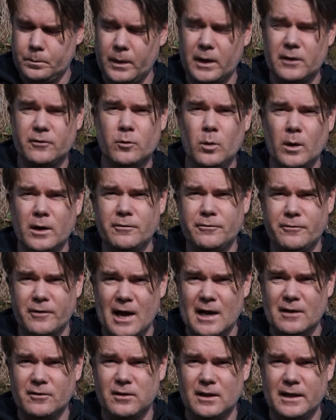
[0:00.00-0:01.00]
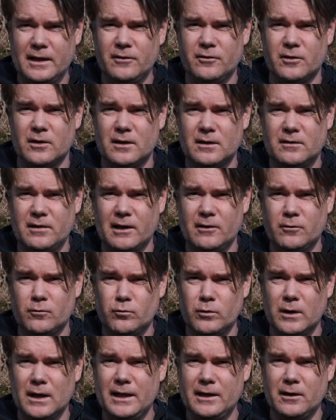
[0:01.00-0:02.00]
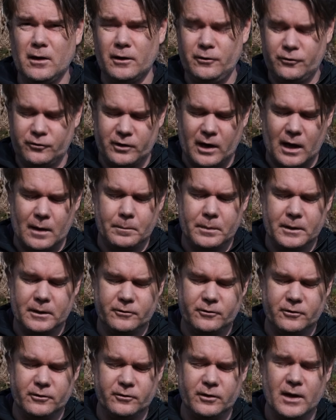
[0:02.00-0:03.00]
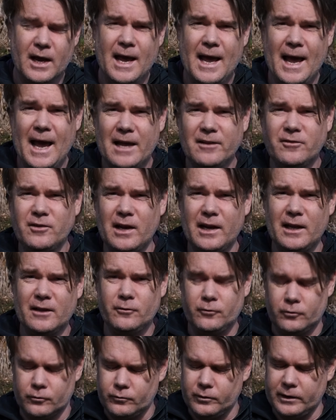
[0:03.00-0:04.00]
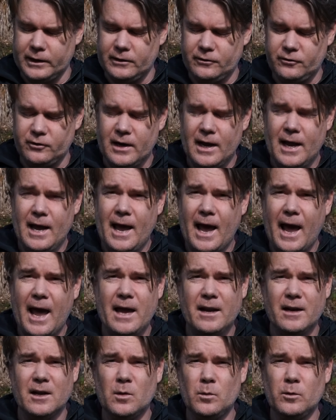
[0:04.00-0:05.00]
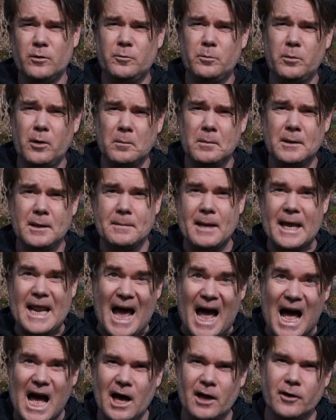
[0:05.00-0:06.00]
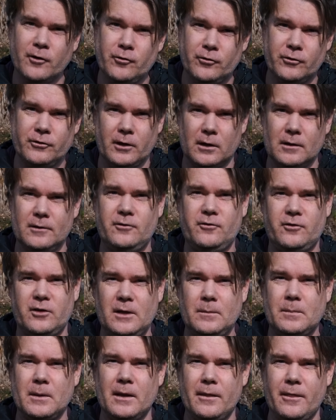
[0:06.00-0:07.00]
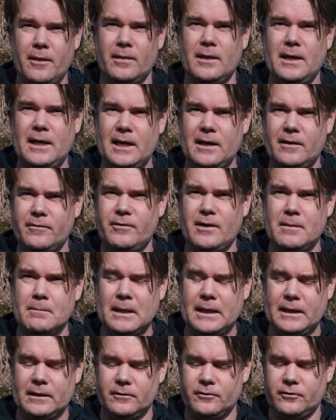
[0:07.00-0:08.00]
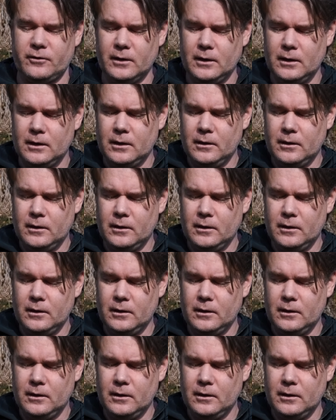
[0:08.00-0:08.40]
But it's quite a fast lens. It takes really nice sharp pictures, has that extra reach, and it was probably about a hundred dollars cheaper than the E F M lens.